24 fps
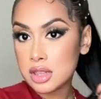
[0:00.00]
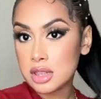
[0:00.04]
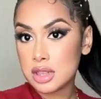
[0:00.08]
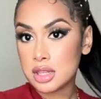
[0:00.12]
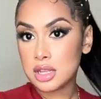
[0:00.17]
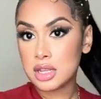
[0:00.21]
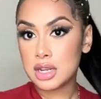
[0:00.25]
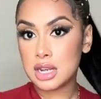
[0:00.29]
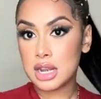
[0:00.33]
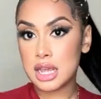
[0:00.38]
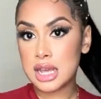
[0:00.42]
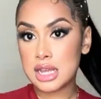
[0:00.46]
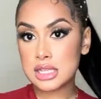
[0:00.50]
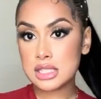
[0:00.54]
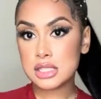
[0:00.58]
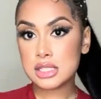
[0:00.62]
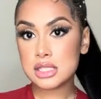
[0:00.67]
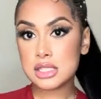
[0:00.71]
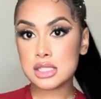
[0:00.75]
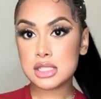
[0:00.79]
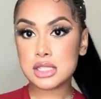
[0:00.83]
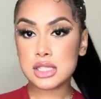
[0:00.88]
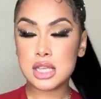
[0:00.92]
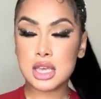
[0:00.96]
The
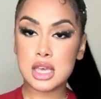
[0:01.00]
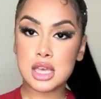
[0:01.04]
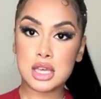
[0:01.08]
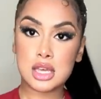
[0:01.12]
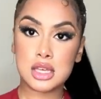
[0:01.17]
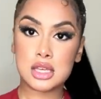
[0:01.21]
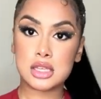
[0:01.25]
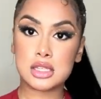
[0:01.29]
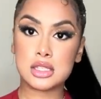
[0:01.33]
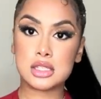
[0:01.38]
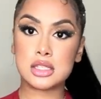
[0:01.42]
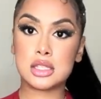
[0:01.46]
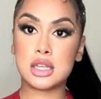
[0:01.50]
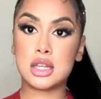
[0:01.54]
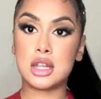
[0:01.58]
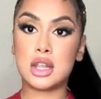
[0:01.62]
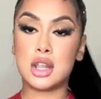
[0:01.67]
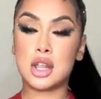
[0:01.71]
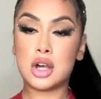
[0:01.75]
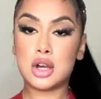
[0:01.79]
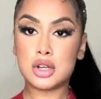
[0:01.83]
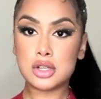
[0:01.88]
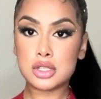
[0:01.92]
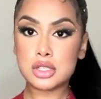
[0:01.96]
last set is a
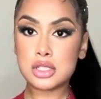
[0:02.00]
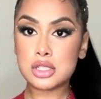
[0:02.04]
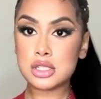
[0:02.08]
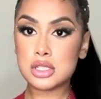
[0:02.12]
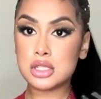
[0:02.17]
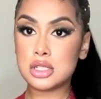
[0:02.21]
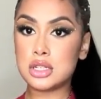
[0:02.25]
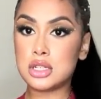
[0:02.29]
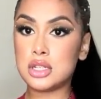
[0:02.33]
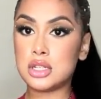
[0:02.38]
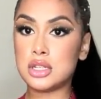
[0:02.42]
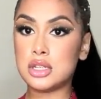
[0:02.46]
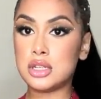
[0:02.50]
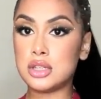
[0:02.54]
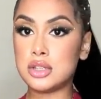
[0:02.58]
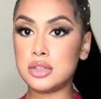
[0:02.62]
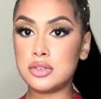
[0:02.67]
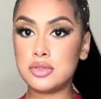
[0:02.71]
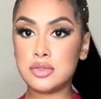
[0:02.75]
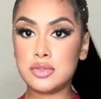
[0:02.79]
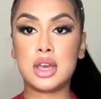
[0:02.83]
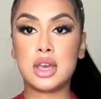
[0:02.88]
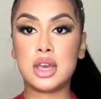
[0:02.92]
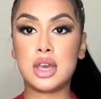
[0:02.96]
long
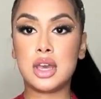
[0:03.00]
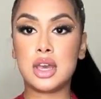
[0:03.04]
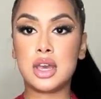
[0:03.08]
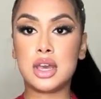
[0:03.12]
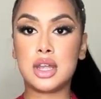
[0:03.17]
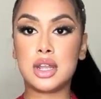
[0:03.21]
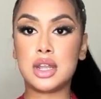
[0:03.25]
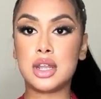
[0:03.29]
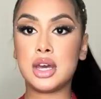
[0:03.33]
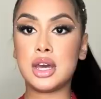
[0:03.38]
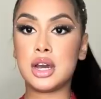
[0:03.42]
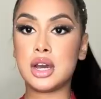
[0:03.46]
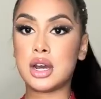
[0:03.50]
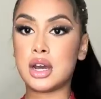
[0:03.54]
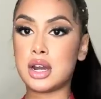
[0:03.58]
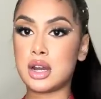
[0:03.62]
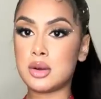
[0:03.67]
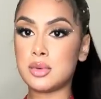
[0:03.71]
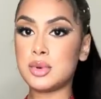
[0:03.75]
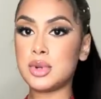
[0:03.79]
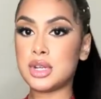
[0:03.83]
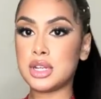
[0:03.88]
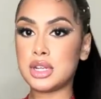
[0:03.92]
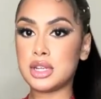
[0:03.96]
sleeve, and I
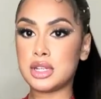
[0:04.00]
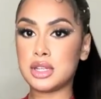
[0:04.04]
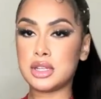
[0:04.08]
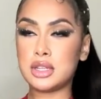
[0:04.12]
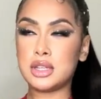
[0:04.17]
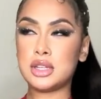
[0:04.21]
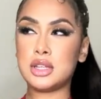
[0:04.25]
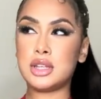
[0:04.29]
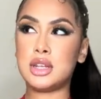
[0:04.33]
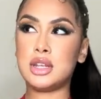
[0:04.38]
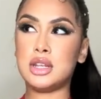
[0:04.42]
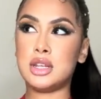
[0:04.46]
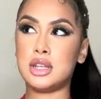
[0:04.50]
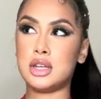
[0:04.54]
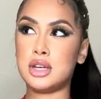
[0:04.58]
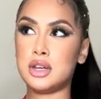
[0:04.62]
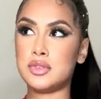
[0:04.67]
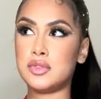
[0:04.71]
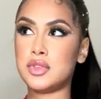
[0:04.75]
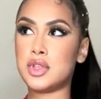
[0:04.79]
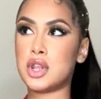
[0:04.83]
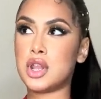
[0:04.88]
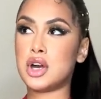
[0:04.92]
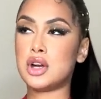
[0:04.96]
really
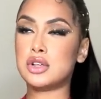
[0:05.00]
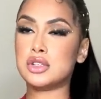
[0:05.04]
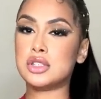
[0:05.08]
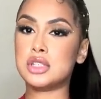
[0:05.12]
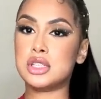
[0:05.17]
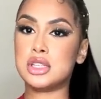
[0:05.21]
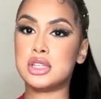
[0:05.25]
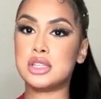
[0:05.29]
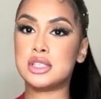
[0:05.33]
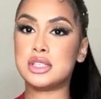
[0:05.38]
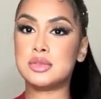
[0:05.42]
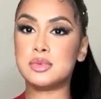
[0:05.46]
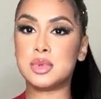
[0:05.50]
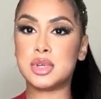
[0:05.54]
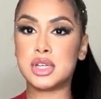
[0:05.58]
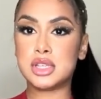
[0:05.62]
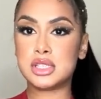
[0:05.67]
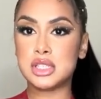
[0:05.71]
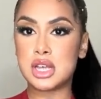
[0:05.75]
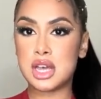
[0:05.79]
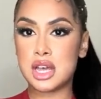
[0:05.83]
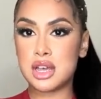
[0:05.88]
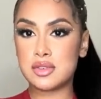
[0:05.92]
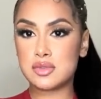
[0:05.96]
love the long sleeves
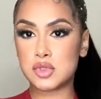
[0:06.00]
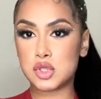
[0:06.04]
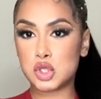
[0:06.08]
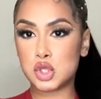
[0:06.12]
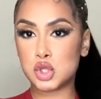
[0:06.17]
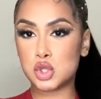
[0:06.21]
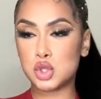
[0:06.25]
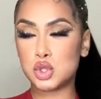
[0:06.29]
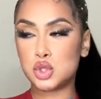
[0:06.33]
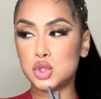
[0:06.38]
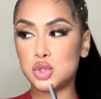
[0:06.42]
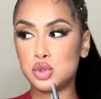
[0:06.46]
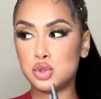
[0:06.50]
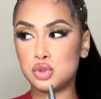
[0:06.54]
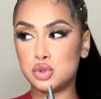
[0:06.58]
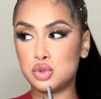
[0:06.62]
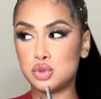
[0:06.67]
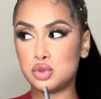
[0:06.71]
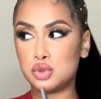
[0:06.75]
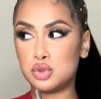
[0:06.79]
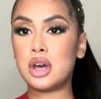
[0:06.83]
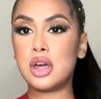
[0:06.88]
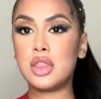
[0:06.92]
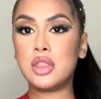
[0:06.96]
because I have
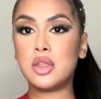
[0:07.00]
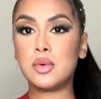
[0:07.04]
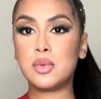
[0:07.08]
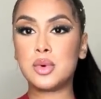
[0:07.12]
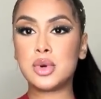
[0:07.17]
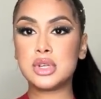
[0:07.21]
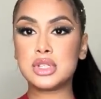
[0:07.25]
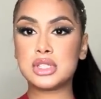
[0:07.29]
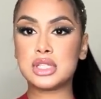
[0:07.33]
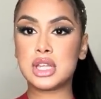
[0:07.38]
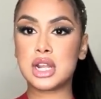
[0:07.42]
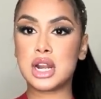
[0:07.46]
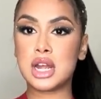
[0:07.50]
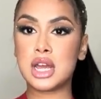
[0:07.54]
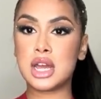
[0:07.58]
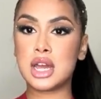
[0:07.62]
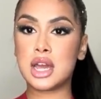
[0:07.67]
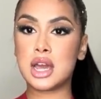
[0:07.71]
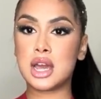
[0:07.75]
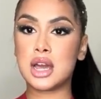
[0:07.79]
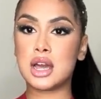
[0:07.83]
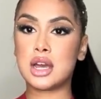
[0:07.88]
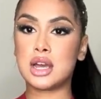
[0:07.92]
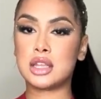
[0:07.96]
2 other ones that I had
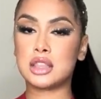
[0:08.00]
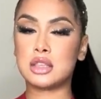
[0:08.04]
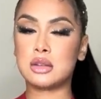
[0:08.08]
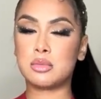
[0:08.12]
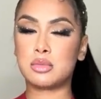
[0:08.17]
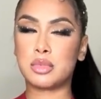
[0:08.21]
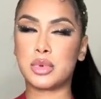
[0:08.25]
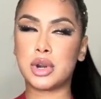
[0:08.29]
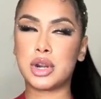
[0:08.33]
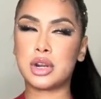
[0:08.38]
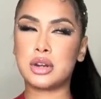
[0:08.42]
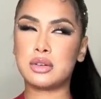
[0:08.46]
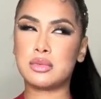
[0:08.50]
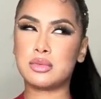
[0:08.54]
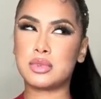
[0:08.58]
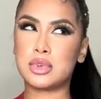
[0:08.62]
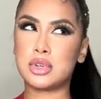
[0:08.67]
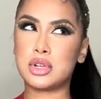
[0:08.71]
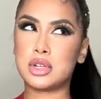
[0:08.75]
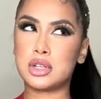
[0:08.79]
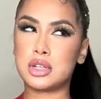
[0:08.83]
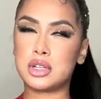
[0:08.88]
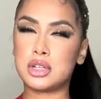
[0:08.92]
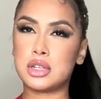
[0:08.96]
got. I got the brown
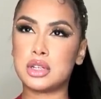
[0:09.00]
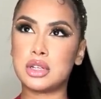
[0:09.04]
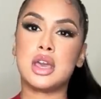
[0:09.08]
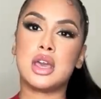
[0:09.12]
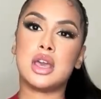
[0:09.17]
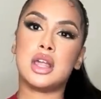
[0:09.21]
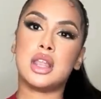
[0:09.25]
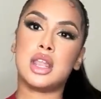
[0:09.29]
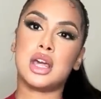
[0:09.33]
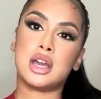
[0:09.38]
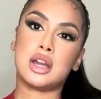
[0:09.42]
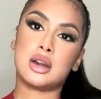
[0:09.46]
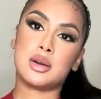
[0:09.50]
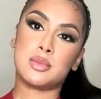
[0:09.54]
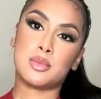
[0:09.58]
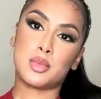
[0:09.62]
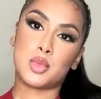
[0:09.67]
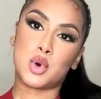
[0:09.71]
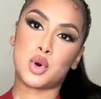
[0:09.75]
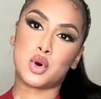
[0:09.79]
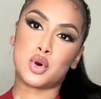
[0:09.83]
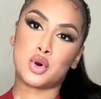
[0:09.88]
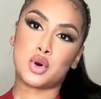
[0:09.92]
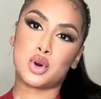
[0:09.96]
one and like a
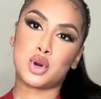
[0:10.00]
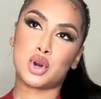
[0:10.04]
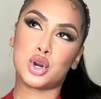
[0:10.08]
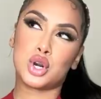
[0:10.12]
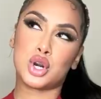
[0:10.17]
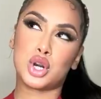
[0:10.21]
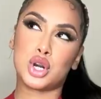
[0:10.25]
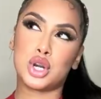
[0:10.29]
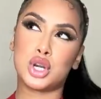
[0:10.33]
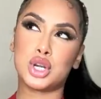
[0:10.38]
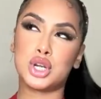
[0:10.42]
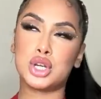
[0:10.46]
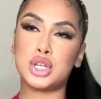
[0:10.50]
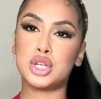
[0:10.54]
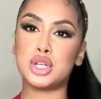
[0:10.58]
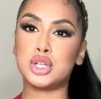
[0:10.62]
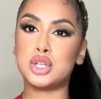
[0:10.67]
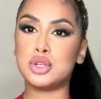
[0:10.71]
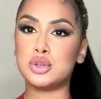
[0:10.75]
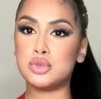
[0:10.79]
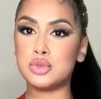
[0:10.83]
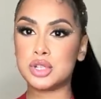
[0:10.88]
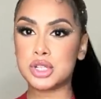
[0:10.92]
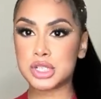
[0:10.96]
more
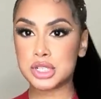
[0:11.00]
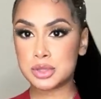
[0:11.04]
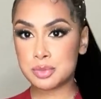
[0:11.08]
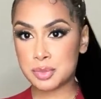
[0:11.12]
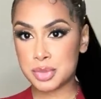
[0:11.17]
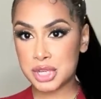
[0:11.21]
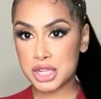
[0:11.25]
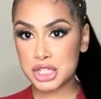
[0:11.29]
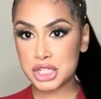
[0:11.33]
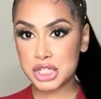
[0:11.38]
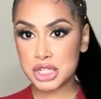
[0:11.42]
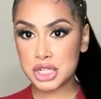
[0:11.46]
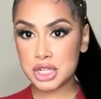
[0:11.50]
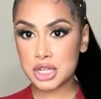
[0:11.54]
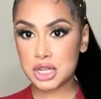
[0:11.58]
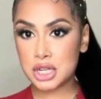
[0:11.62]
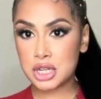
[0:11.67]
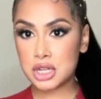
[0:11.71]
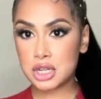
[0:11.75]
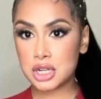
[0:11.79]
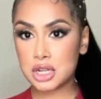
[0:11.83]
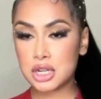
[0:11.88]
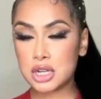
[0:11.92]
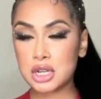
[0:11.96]
nudish peachy
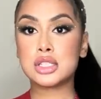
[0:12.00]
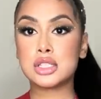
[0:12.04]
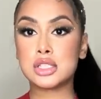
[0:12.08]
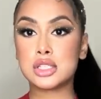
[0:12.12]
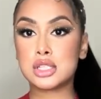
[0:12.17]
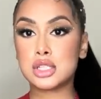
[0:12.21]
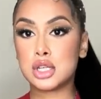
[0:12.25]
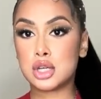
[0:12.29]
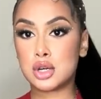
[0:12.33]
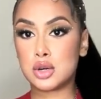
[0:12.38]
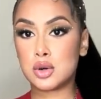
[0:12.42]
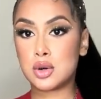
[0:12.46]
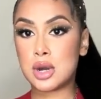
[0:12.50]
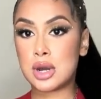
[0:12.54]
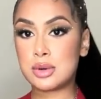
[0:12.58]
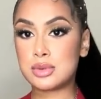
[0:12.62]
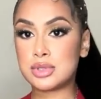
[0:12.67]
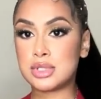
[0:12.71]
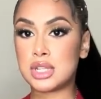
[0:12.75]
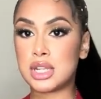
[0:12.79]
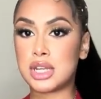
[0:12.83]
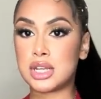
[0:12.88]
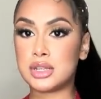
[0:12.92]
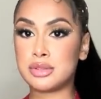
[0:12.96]
color, so I
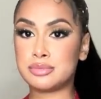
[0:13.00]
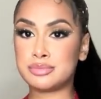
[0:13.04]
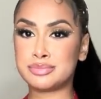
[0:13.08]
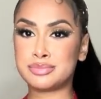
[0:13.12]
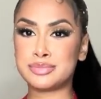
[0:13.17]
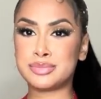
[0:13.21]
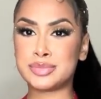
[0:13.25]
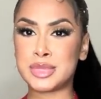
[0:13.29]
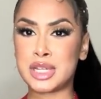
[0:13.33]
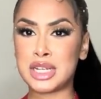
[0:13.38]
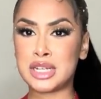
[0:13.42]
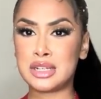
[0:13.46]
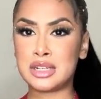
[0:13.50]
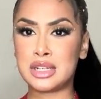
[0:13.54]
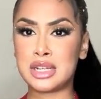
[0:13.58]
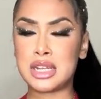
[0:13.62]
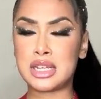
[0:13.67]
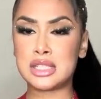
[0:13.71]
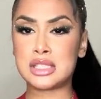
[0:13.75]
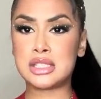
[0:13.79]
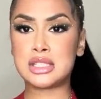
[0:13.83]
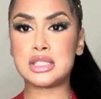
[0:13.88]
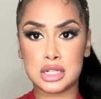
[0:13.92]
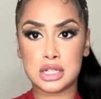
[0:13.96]
was like, I love
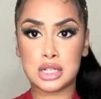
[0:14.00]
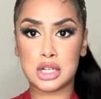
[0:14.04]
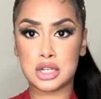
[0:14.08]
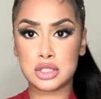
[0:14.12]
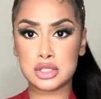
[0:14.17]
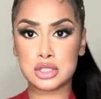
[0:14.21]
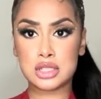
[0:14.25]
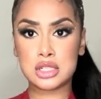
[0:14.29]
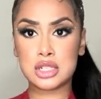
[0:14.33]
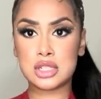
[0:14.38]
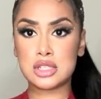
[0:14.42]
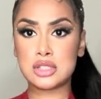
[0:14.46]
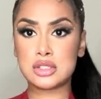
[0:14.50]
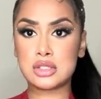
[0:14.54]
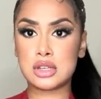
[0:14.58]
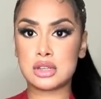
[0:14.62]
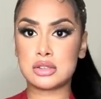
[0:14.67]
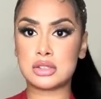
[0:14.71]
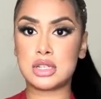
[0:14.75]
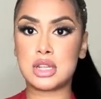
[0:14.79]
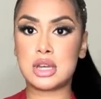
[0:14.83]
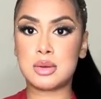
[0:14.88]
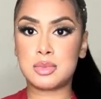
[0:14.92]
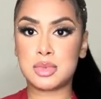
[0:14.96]
a long sleeve, so I
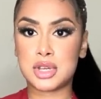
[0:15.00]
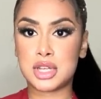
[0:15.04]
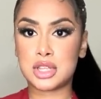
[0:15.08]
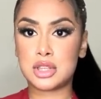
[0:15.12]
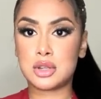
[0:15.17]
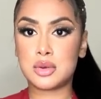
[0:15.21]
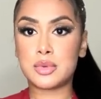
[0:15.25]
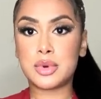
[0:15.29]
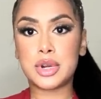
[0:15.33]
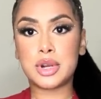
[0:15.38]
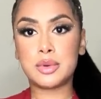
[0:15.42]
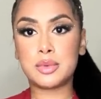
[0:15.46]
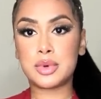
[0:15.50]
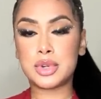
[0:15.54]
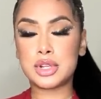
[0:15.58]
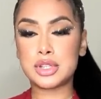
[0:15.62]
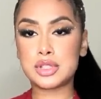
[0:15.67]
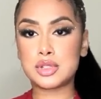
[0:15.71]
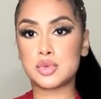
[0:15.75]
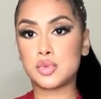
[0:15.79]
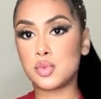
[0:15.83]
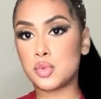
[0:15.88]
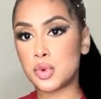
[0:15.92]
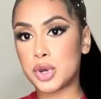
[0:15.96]
was like, I'm gonna get the red one
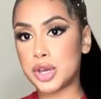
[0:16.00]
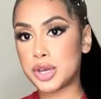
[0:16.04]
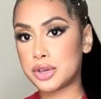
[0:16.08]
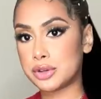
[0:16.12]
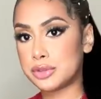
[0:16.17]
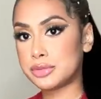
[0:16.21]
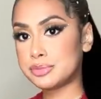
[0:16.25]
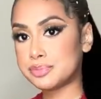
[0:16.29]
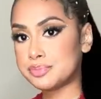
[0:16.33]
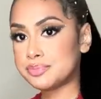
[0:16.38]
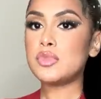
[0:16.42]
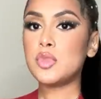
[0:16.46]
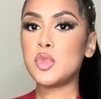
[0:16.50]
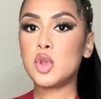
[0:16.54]
as well.